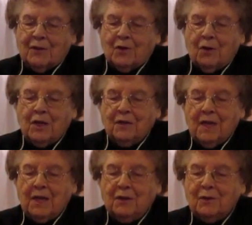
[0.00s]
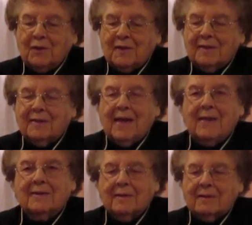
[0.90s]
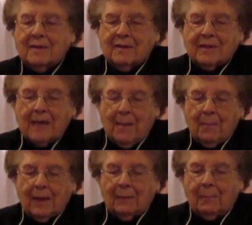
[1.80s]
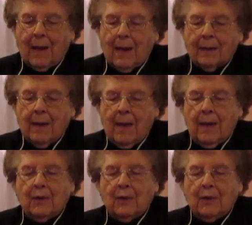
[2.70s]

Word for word: So he, they used this case as a stumbling block